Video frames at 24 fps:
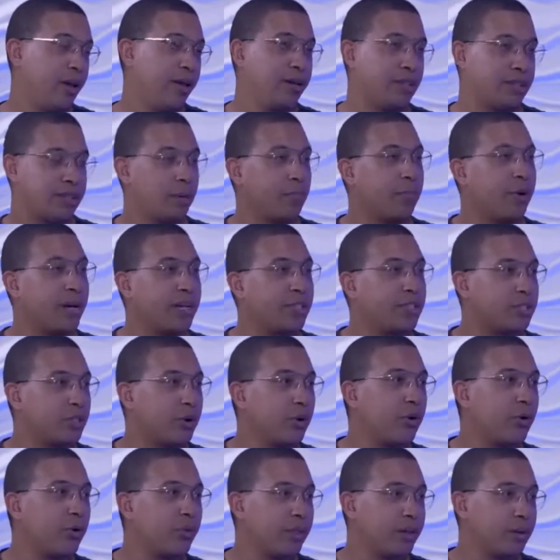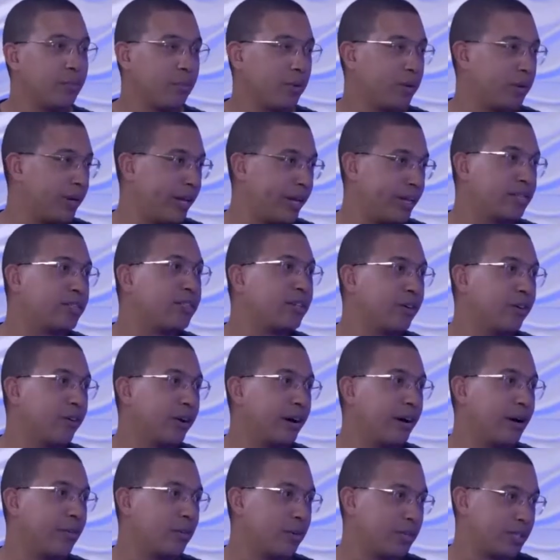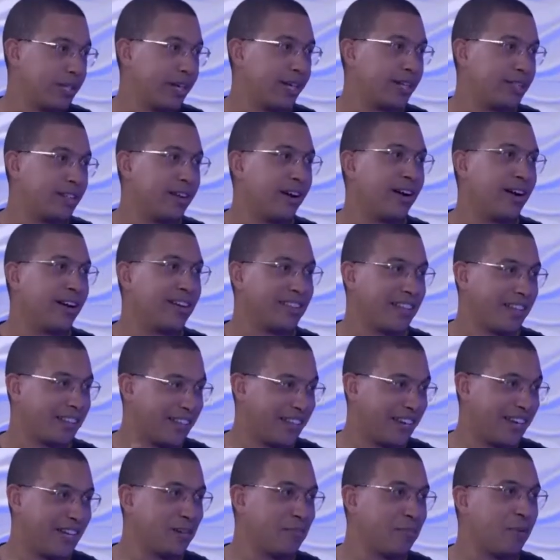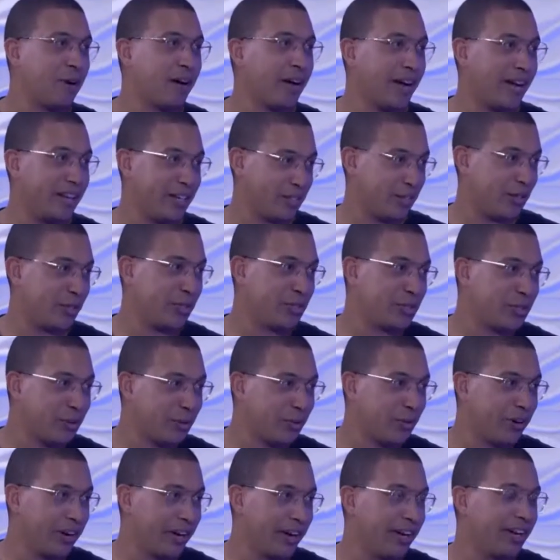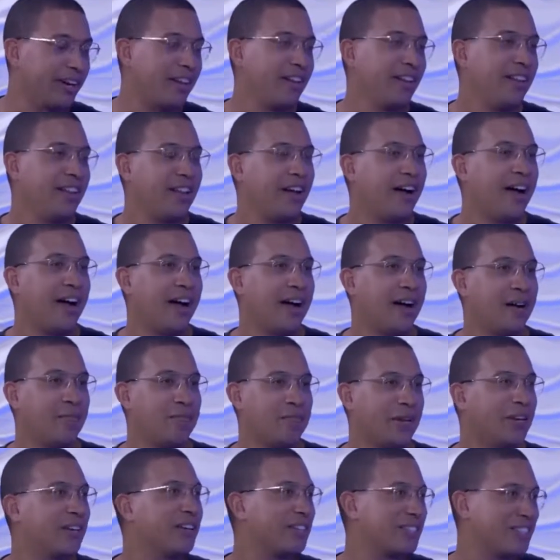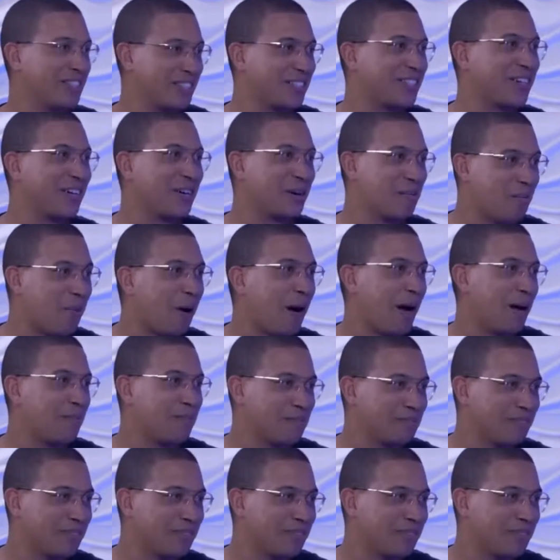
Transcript: Somebody's told them on Instagram or TikTok that they need to buy Dogecoin because it's going to pop.